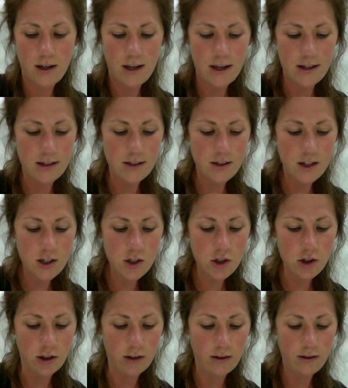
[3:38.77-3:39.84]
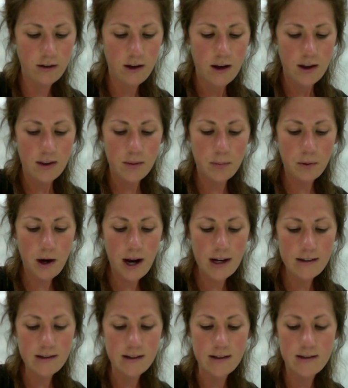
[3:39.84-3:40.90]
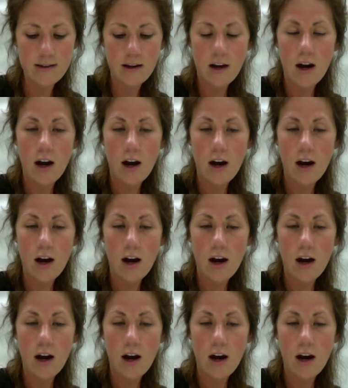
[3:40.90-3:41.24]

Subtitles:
In addition, the practice